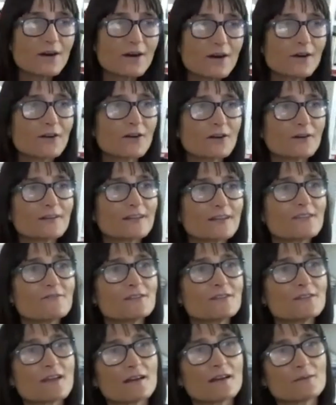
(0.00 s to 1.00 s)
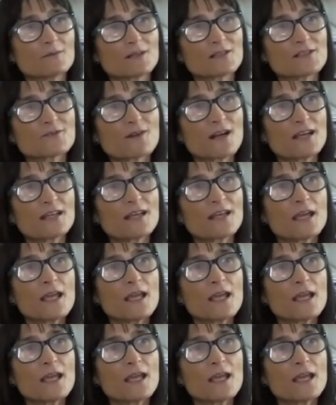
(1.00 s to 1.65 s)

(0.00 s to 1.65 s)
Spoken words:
or not even the animals, right? Yep.